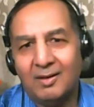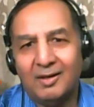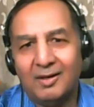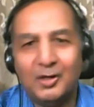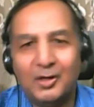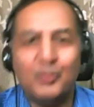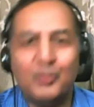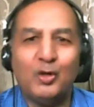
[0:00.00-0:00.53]

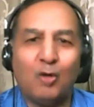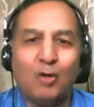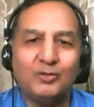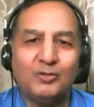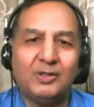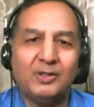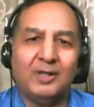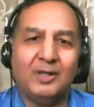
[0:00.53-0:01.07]
interviewing
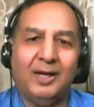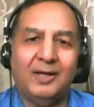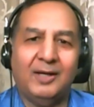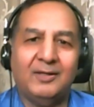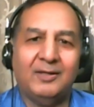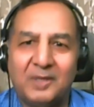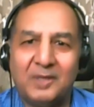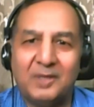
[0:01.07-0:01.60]
officer at
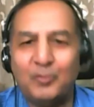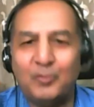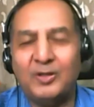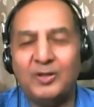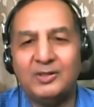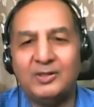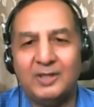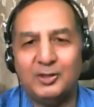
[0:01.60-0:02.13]

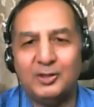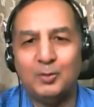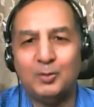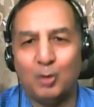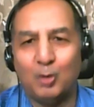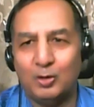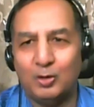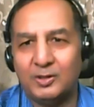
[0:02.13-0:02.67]
different selection
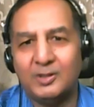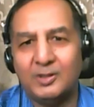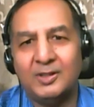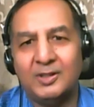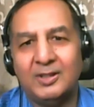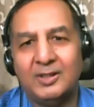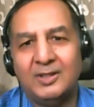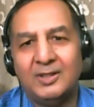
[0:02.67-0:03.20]
boards.
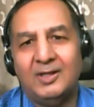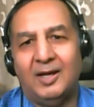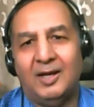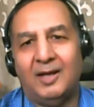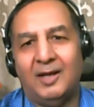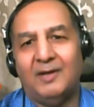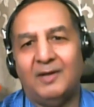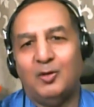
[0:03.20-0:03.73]

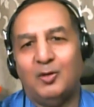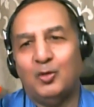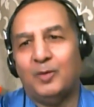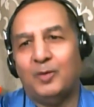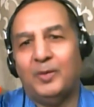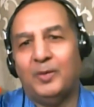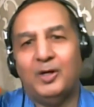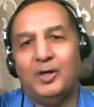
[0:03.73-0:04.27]
And over a
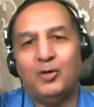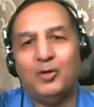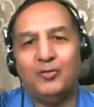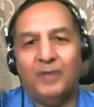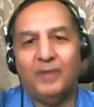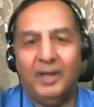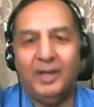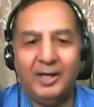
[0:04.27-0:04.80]
period of
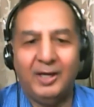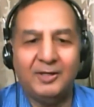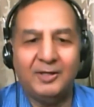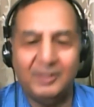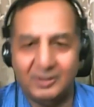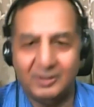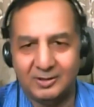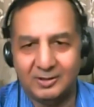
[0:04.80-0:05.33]
8
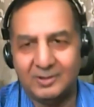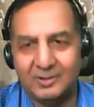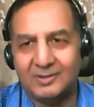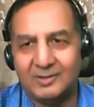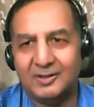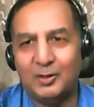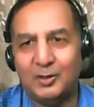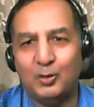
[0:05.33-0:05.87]
years,
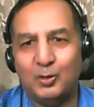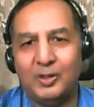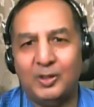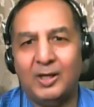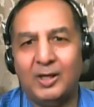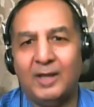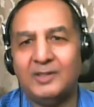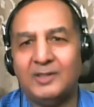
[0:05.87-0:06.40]
you know, he
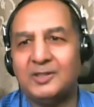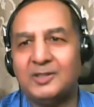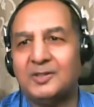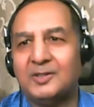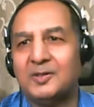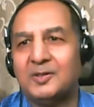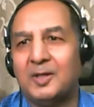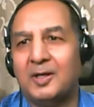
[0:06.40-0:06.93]

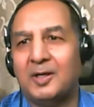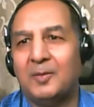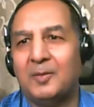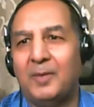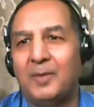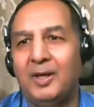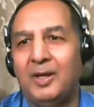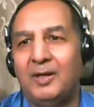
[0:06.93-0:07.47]
has
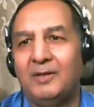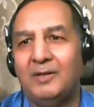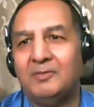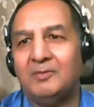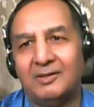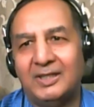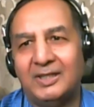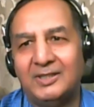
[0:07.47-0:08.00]
been
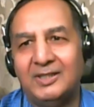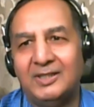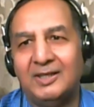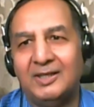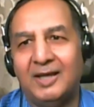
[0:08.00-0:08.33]
testing the